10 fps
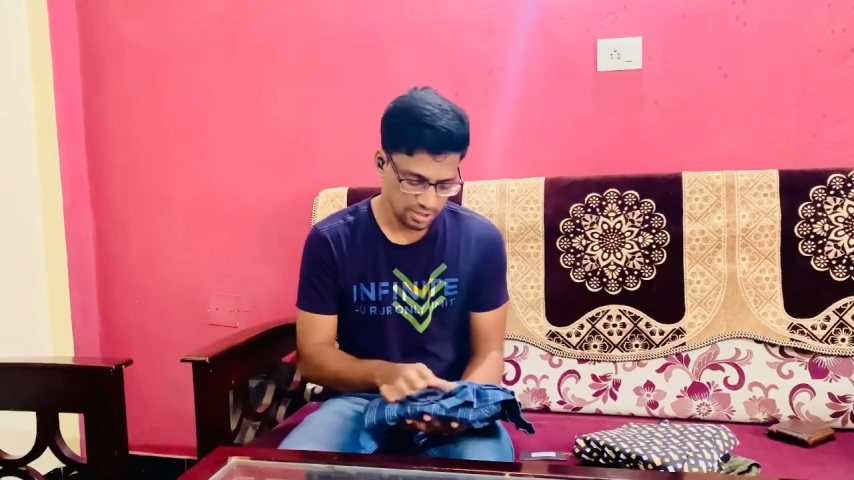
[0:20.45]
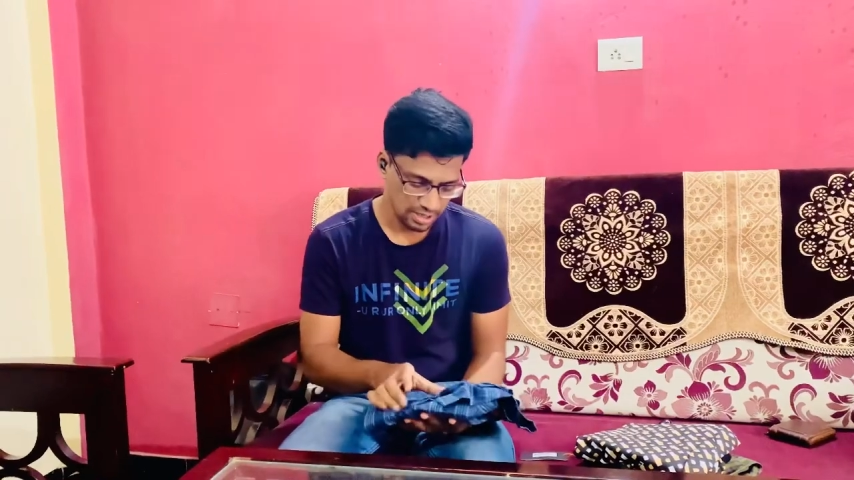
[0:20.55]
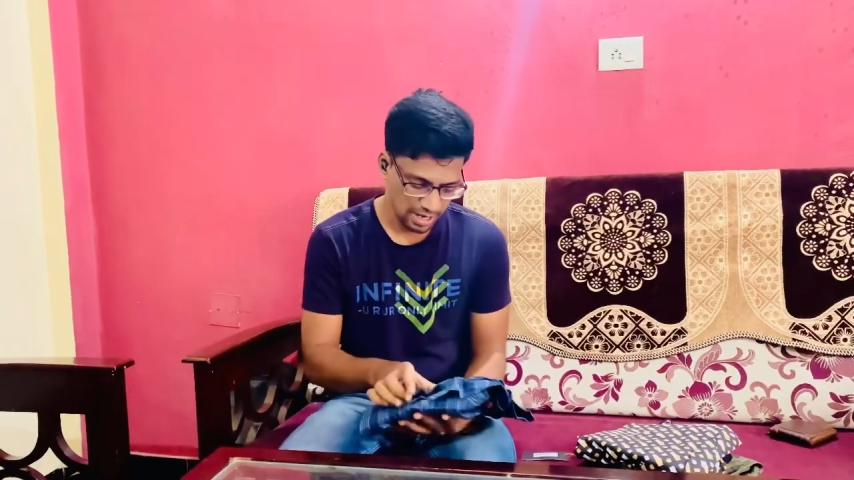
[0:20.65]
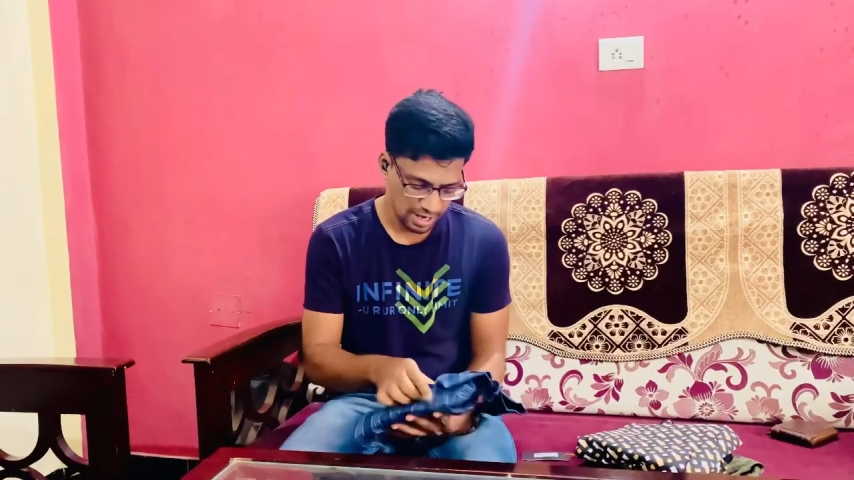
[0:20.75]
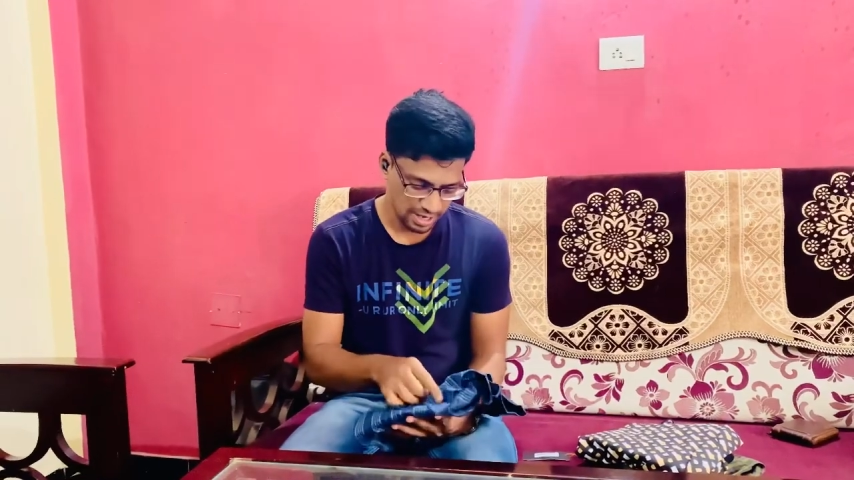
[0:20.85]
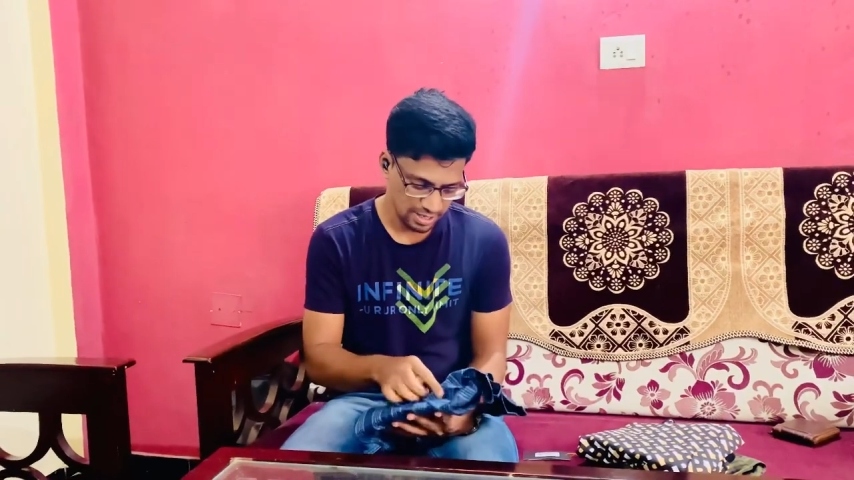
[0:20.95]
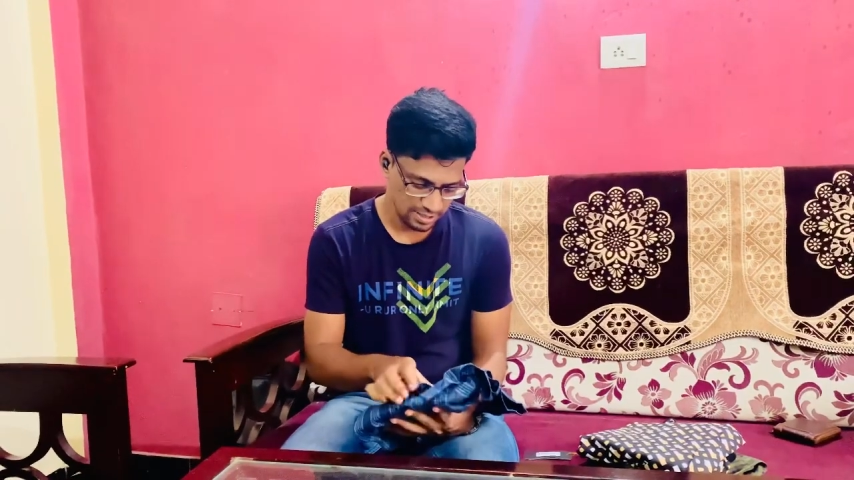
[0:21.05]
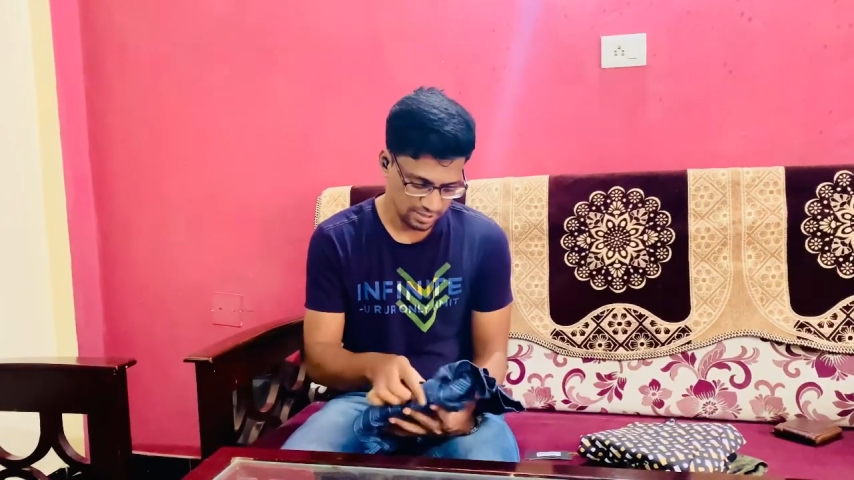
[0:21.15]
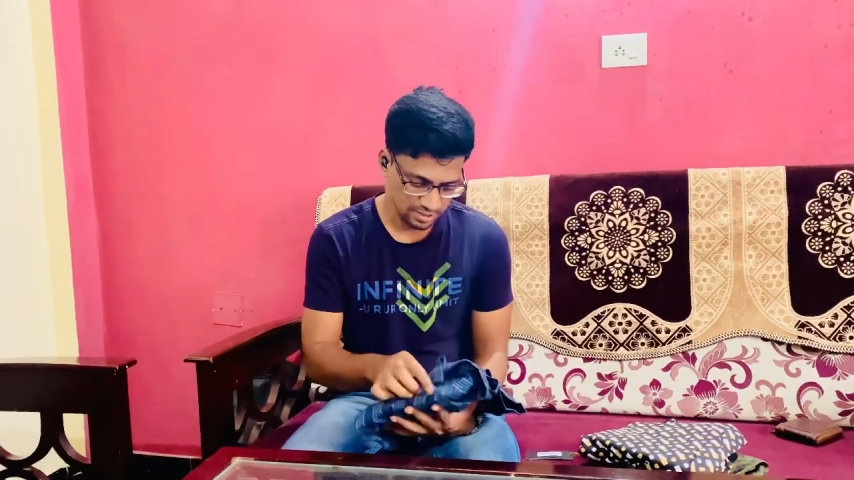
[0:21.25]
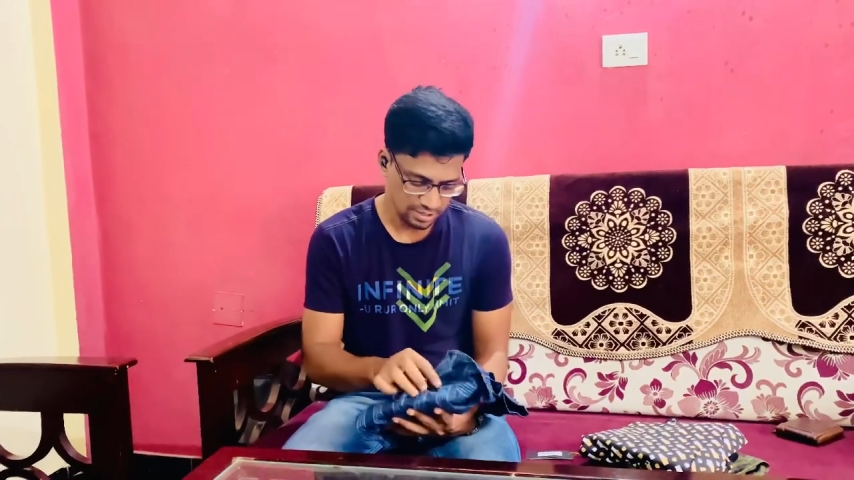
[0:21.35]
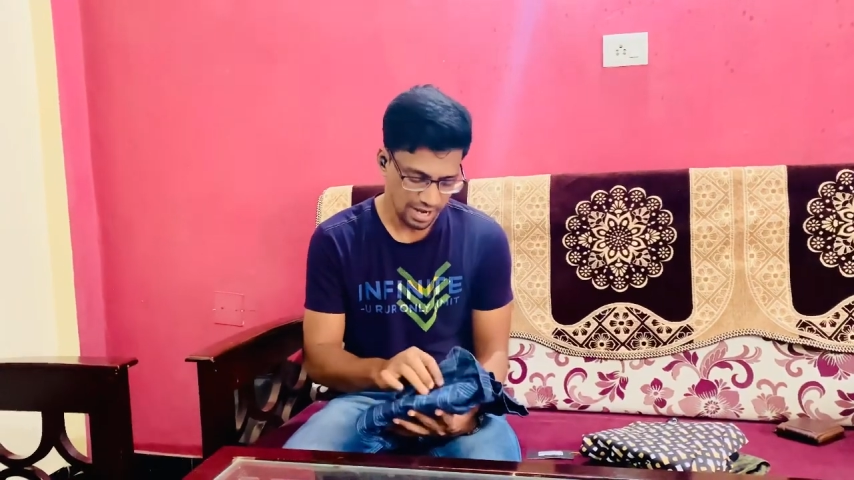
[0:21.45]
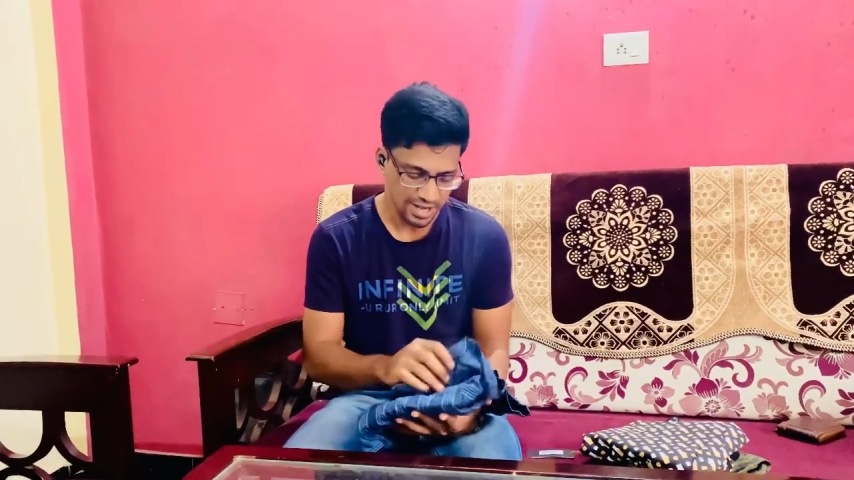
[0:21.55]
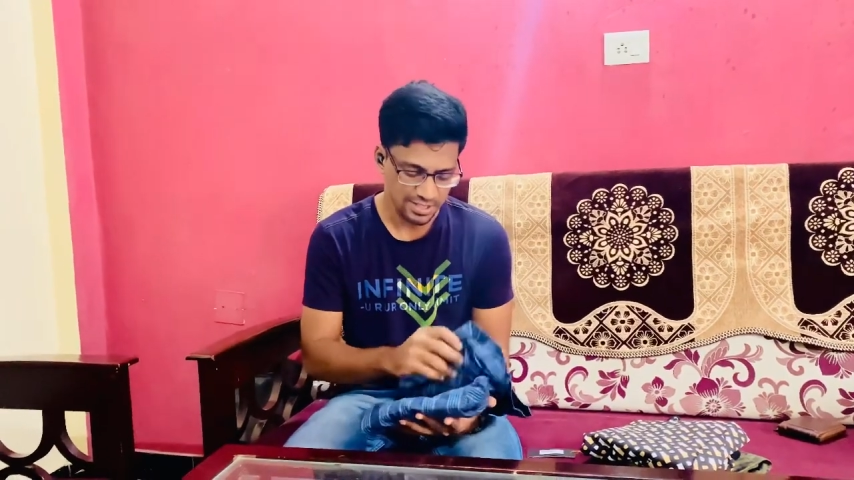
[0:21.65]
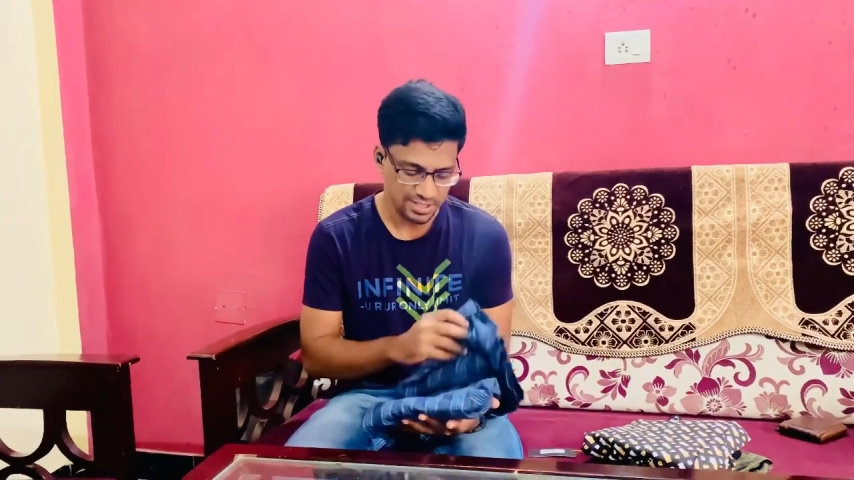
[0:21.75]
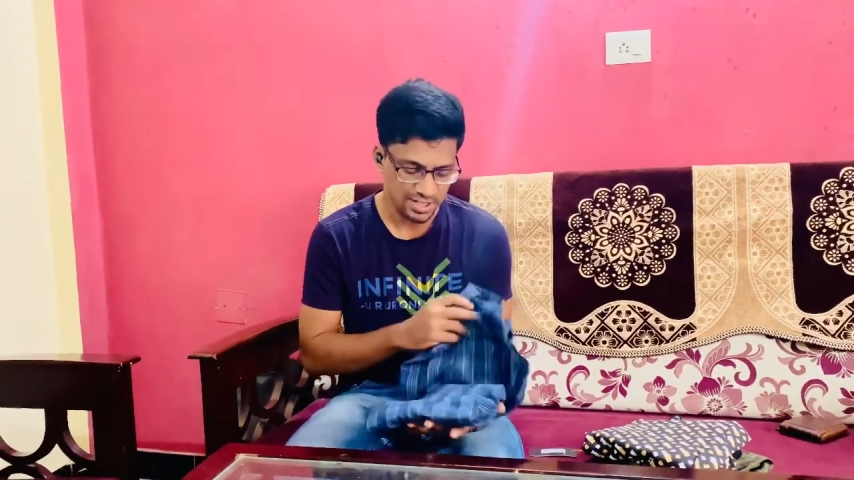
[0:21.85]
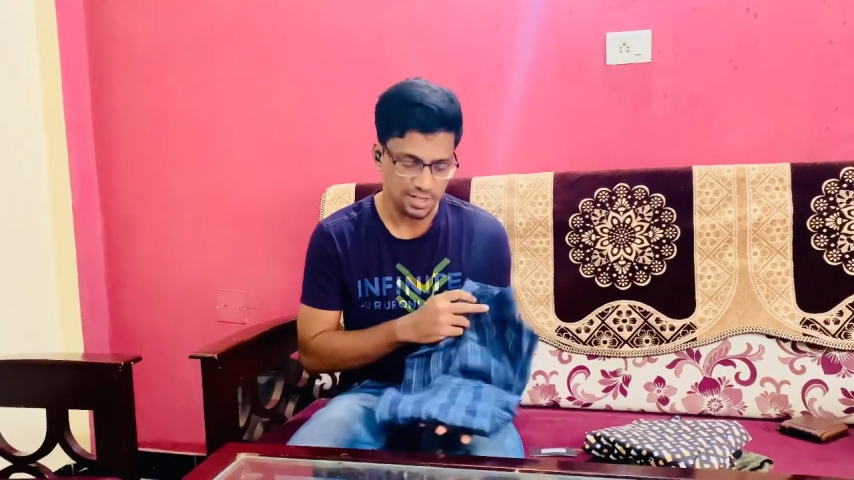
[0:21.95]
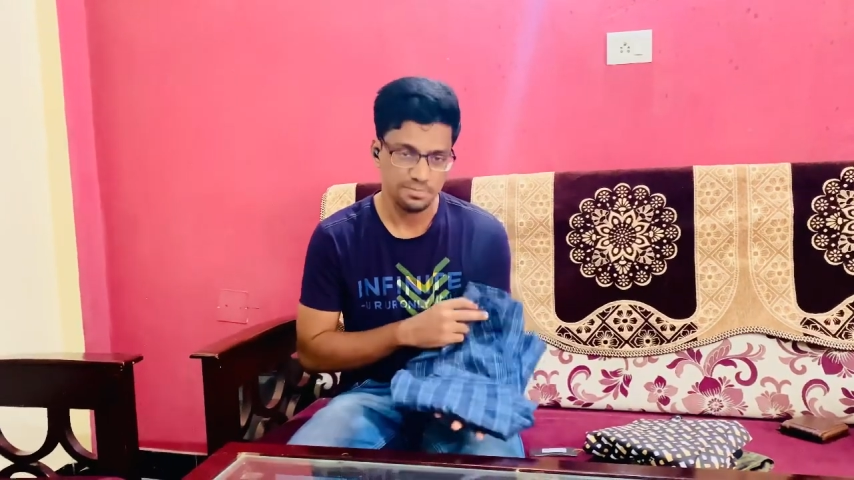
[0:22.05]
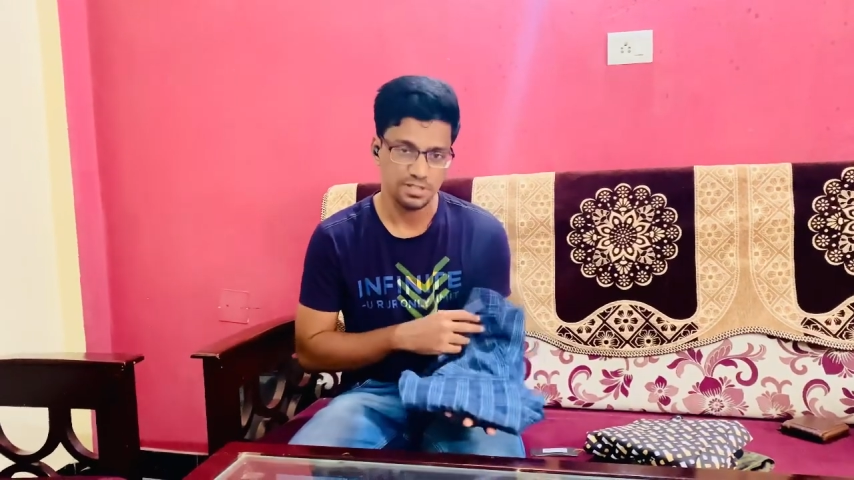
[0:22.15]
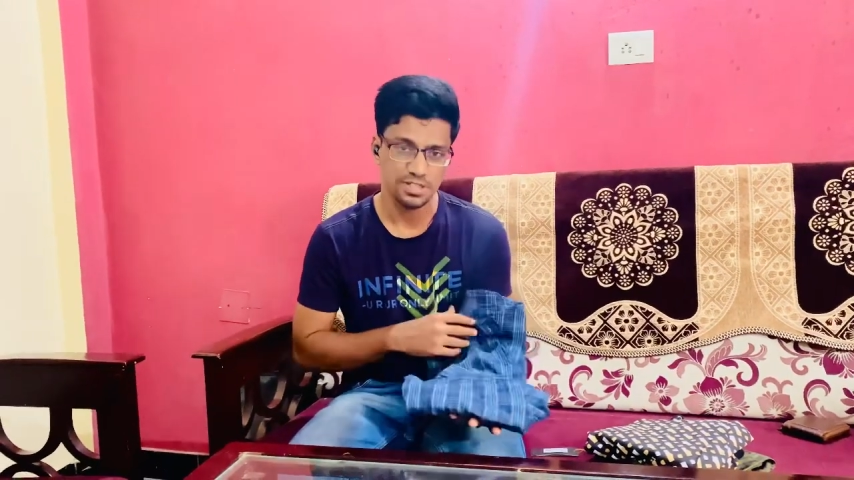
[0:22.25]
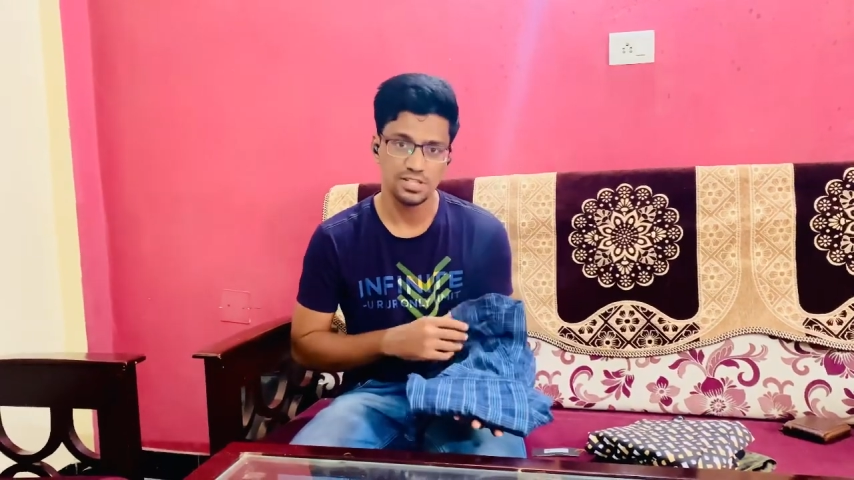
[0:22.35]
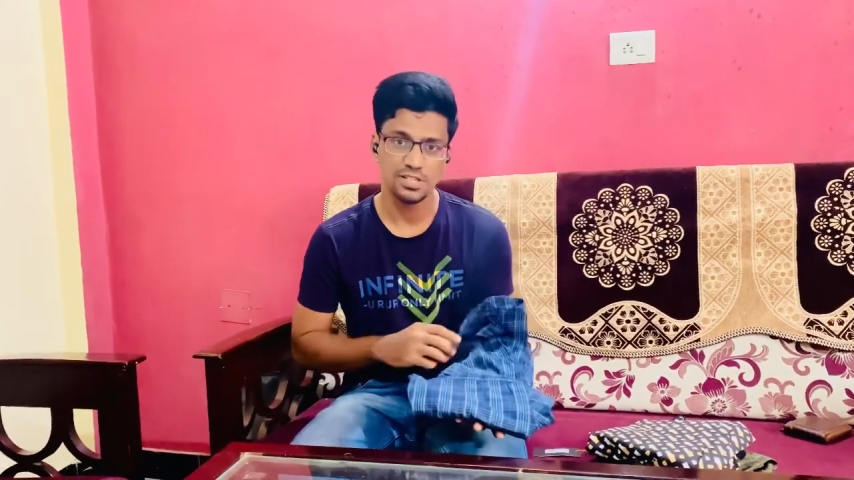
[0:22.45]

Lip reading: and I recently purchased